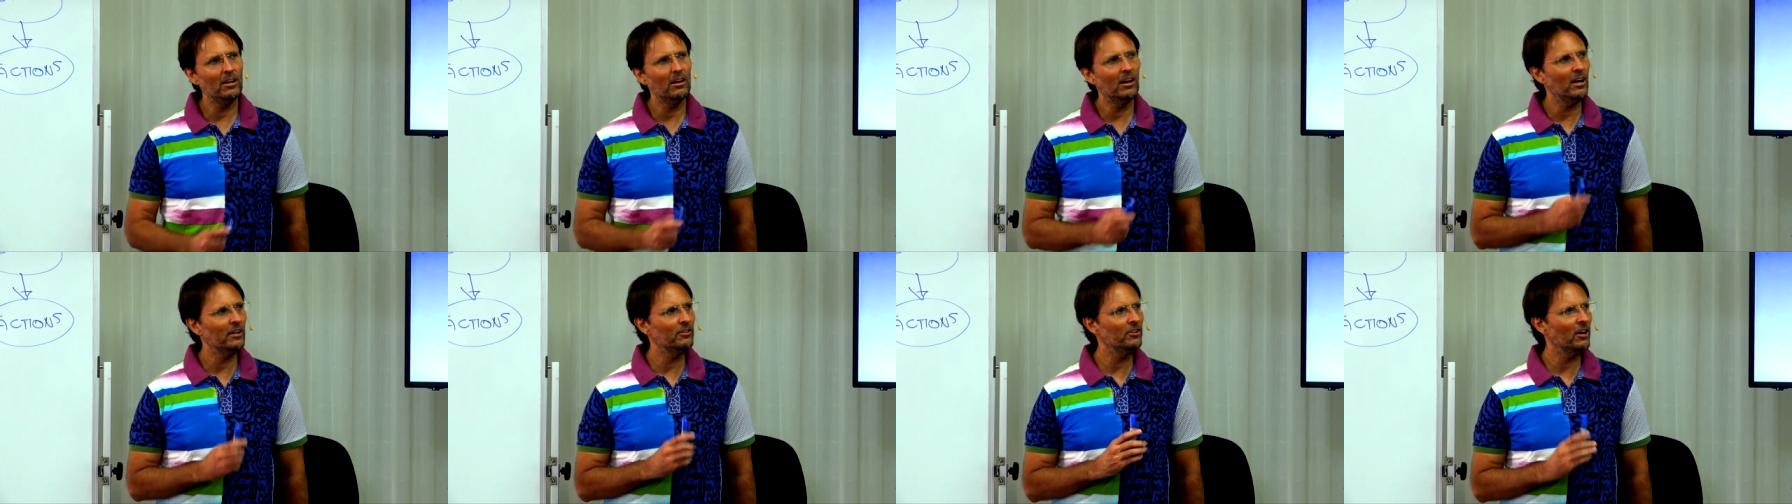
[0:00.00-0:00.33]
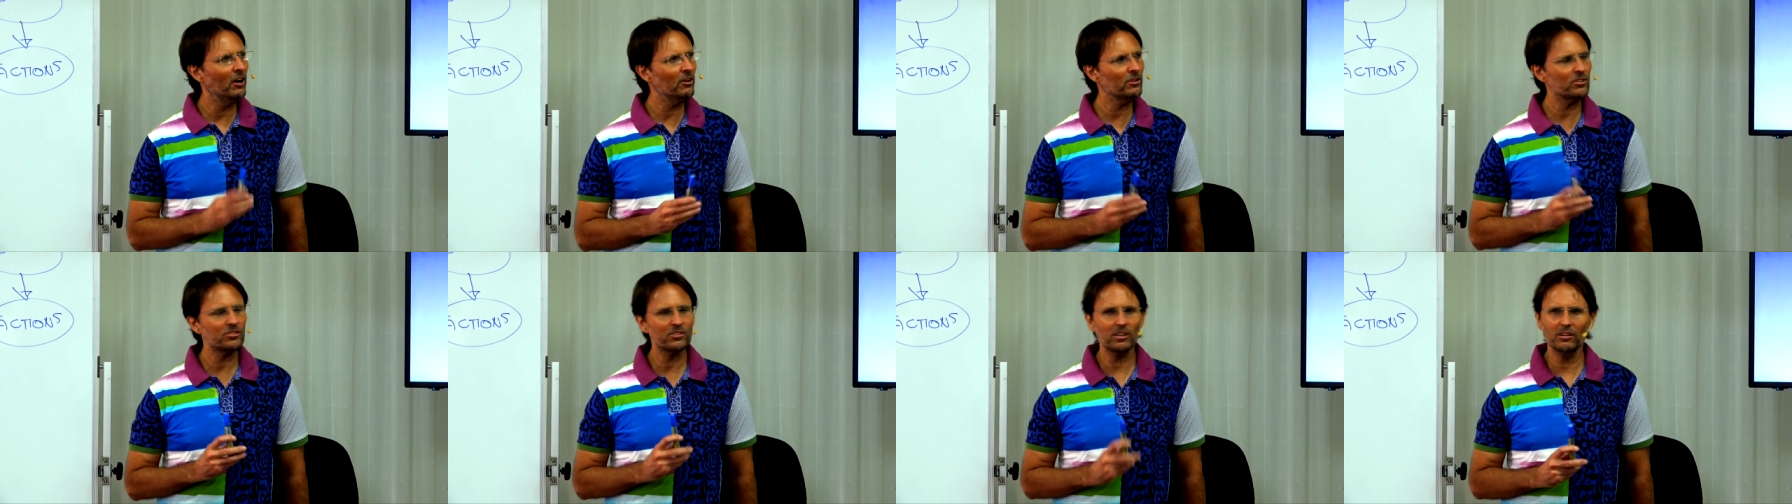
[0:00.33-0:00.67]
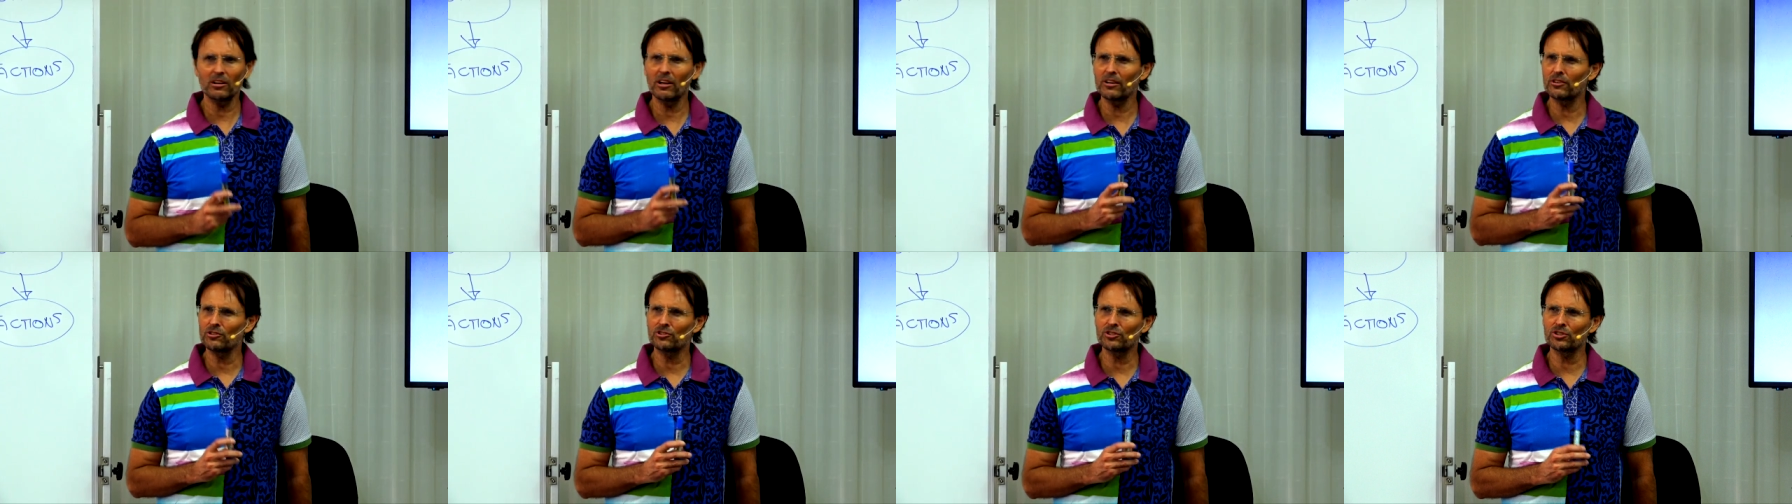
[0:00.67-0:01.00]
I notice a
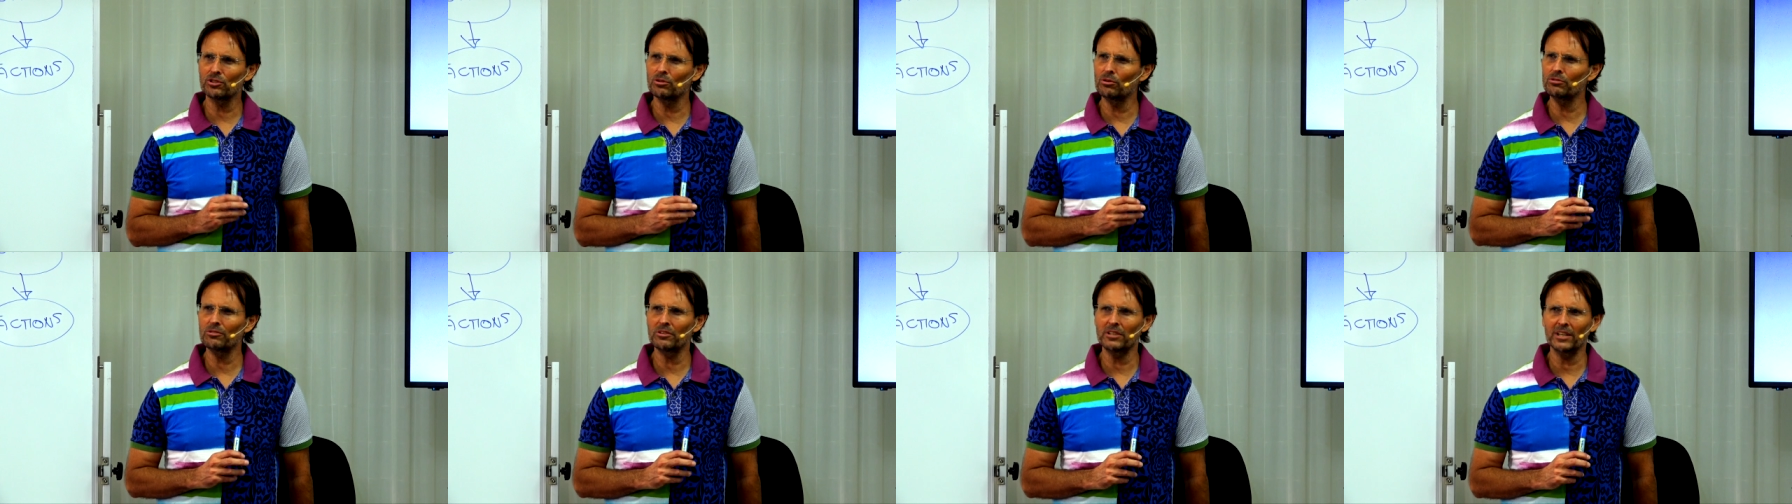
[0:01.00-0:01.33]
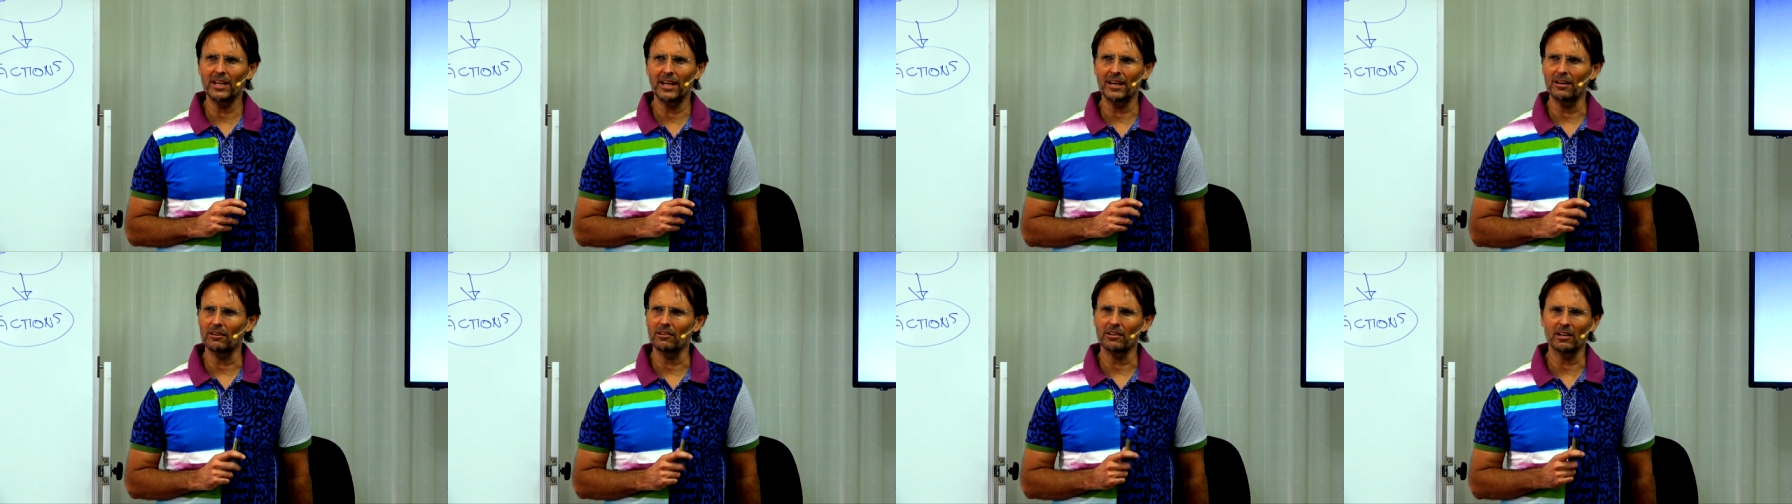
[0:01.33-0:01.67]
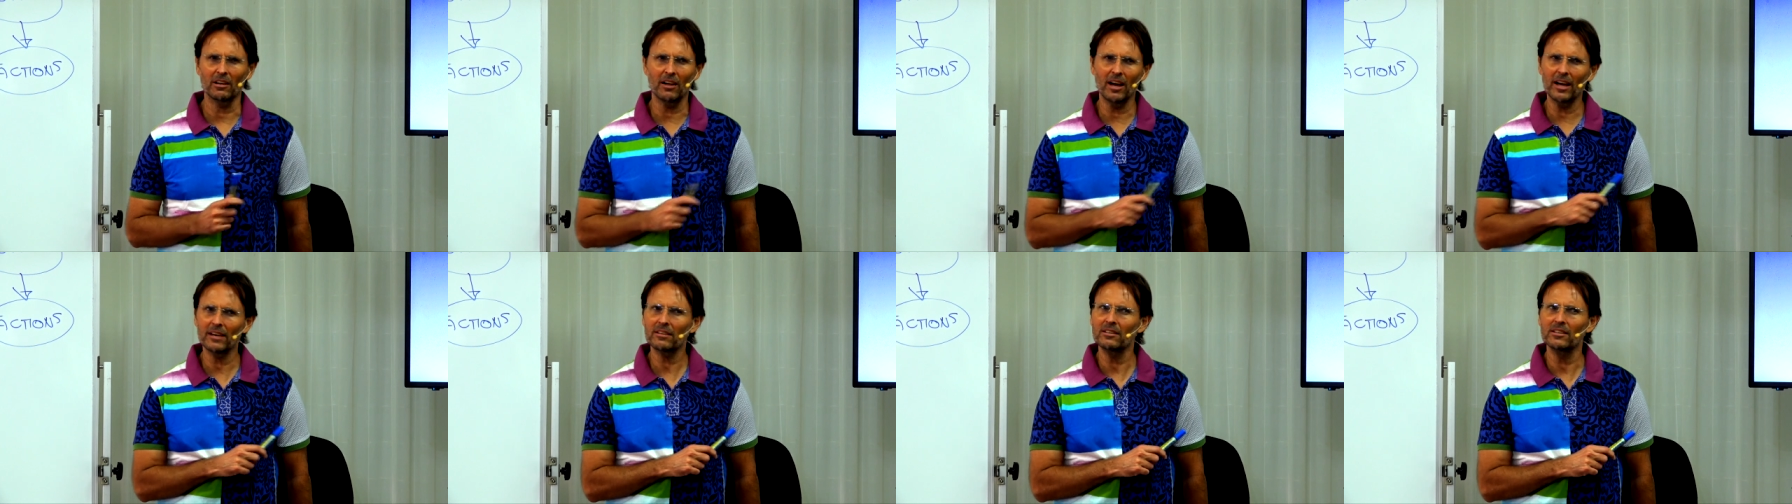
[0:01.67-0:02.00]
lot of children now are
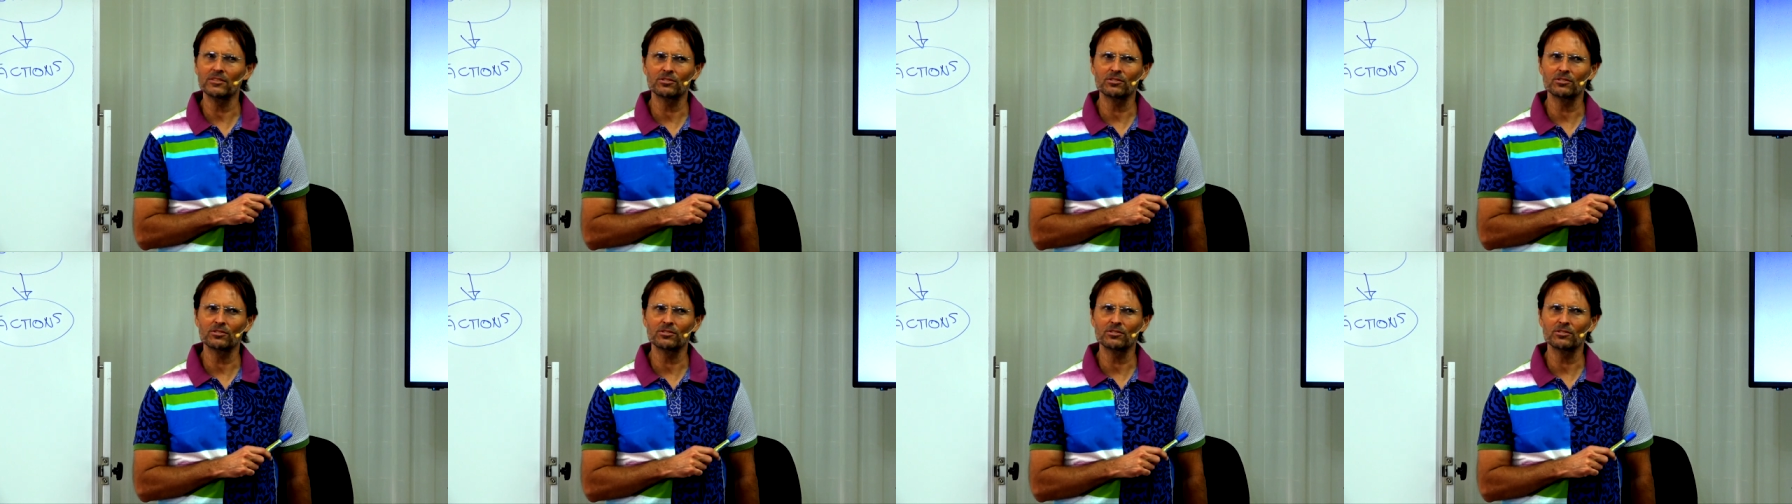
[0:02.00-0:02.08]
like